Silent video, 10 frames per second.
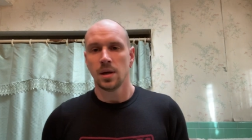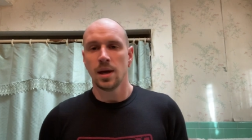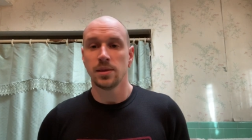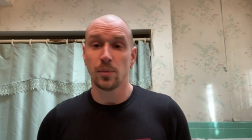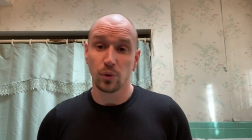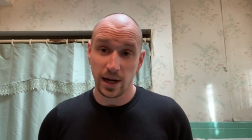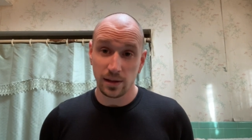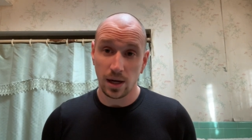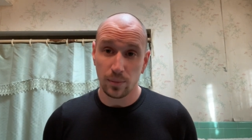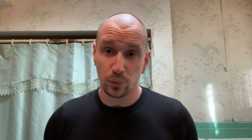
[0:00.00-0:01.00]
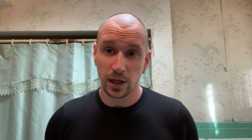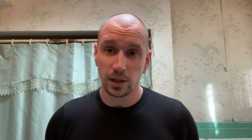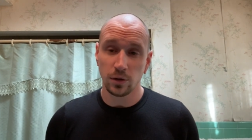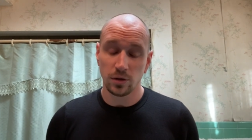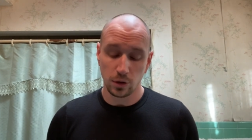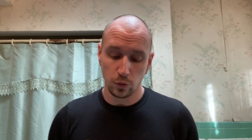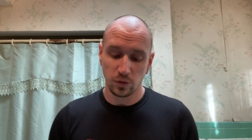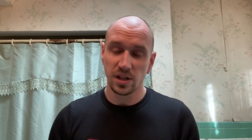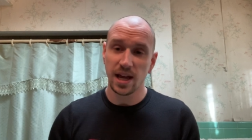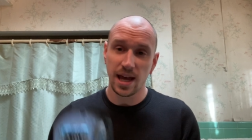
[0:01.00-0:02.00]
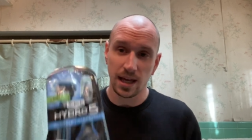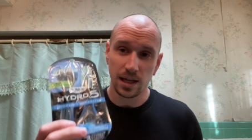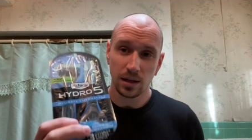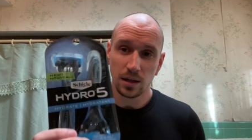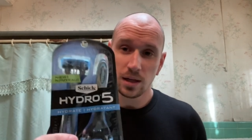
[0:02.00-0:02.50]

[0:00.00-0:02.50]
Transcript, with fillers: And the brand that I'm bringing you to you today